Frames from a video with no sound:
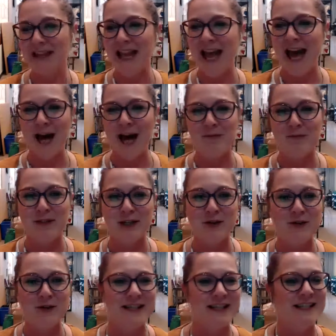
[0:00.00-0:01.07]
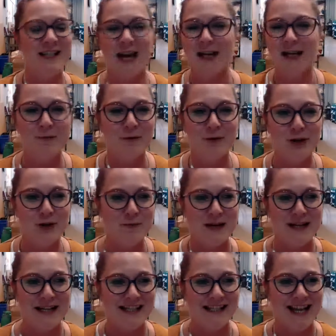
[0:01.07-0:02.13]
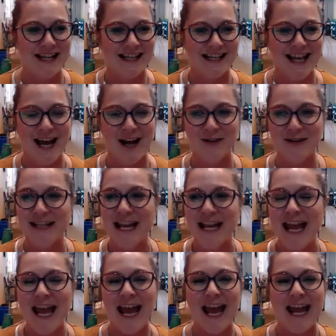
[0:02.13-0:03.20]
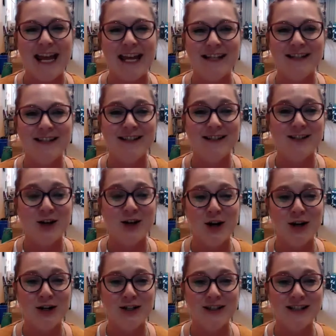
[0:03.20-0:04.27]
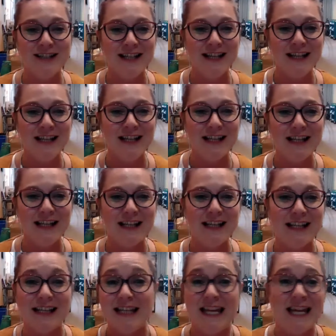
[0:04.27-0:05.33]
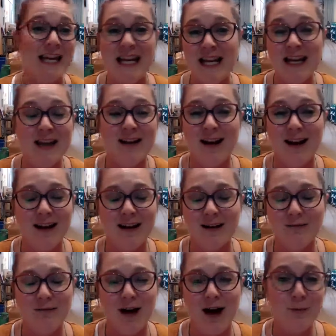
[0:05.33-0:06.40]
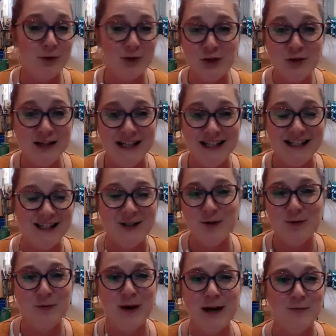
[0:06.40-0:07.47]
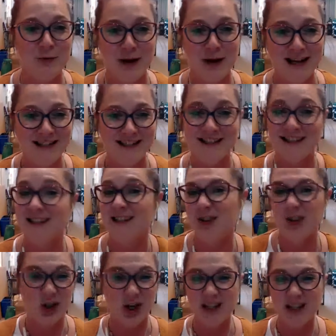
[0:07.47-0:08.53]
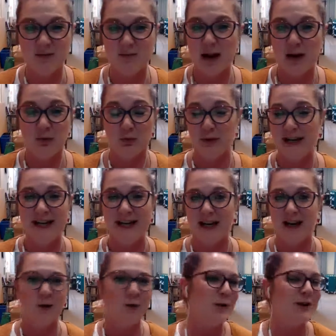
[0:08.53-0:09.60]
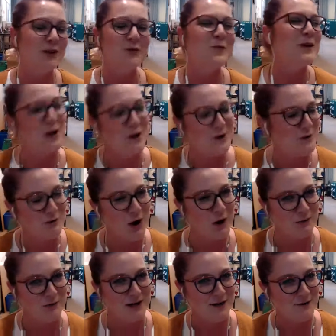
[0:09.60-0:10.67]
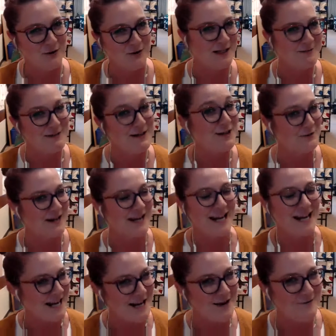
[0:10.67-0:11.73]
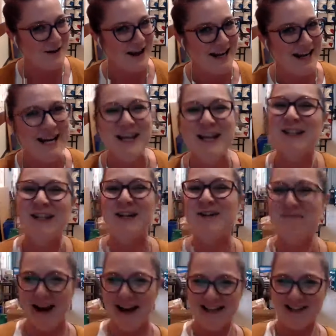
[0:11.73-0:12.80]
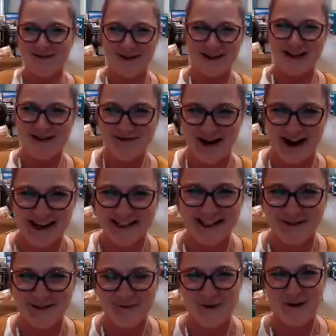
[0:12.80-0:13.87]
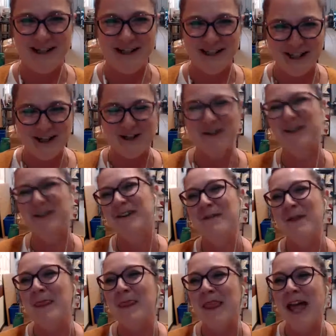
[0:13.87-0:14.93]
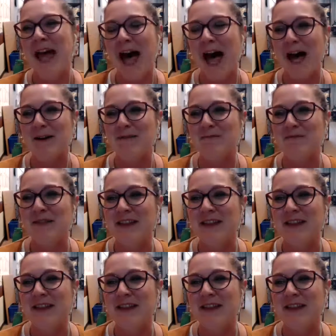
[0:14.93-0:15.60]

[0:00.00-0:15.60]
Um, you can sign up for your Beanstack account and start getting um, opportunities to win prizes just by reading, which we know you were already going to be doing anyway, so you might as well get prizes for it too. Um,